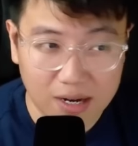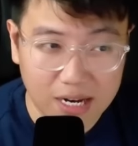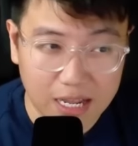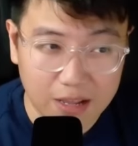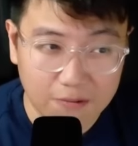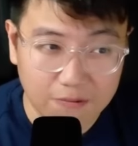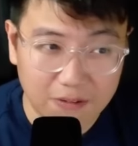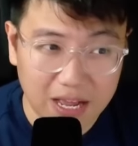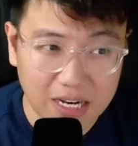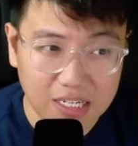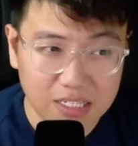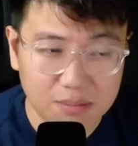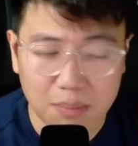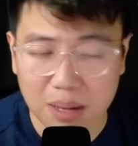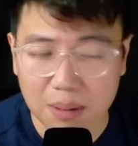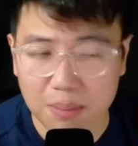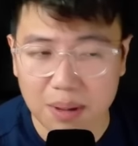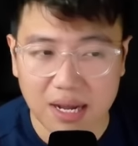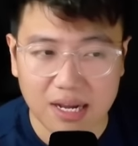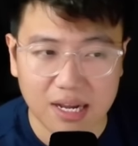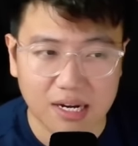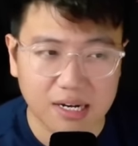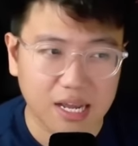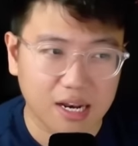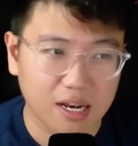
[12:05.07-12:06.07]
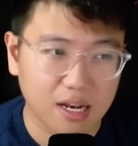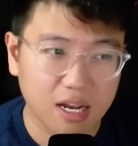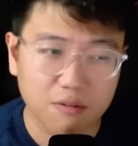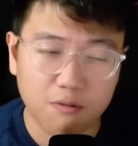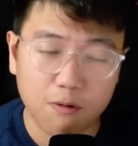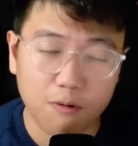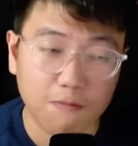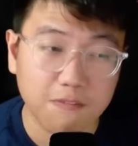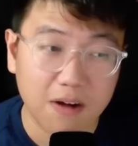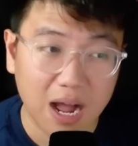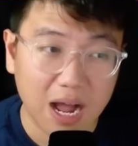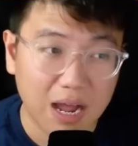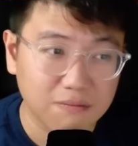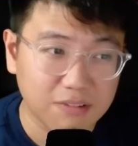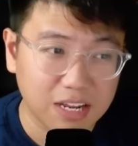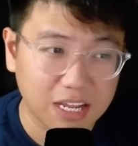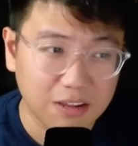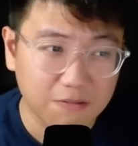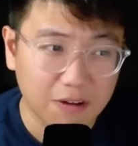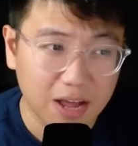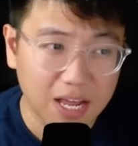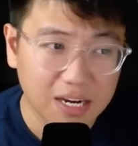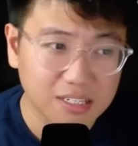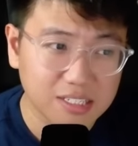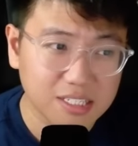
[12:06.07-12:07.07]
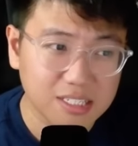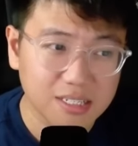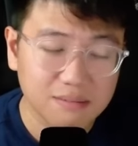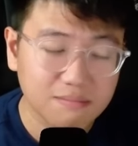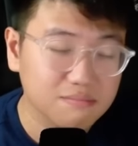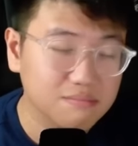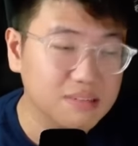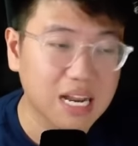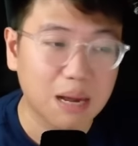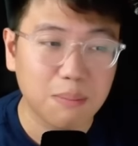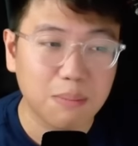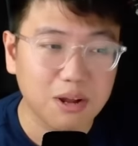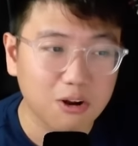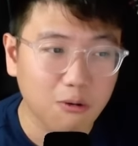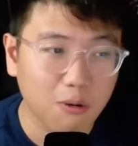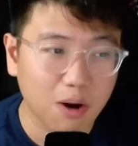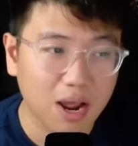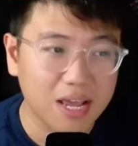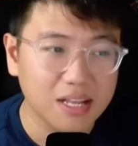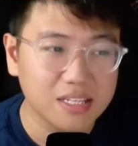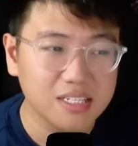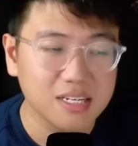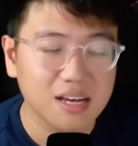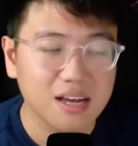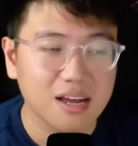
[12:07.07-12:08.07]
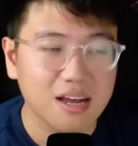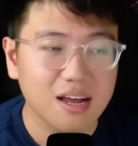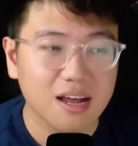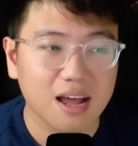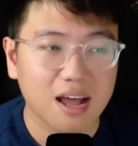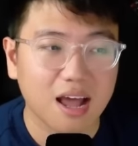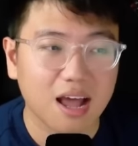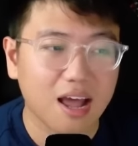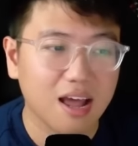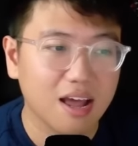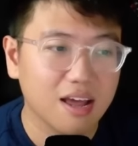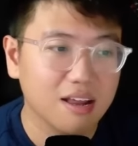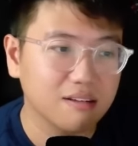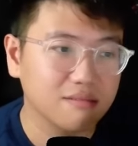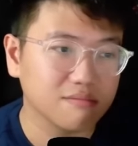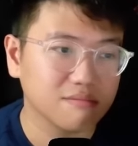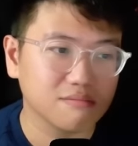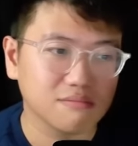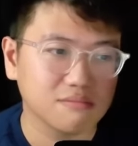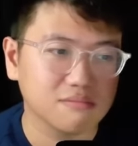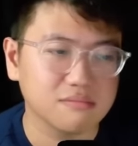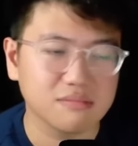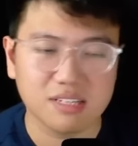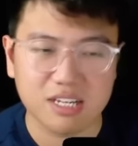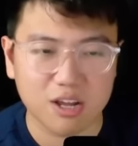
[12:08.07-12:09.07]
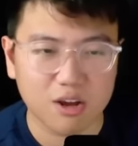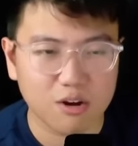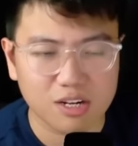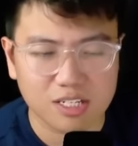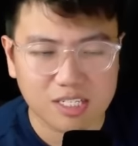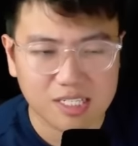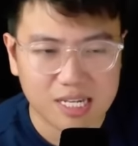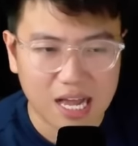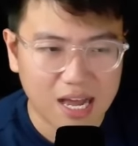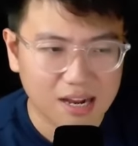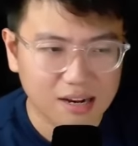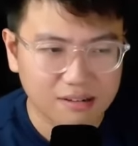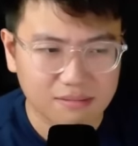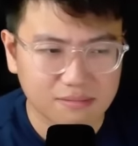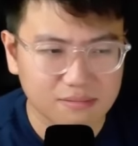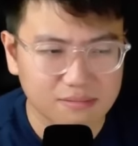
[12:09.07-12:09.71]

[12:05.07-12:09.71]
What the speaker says: defense. Maybe I can get level 5 defense. That'd be great. And the other stat,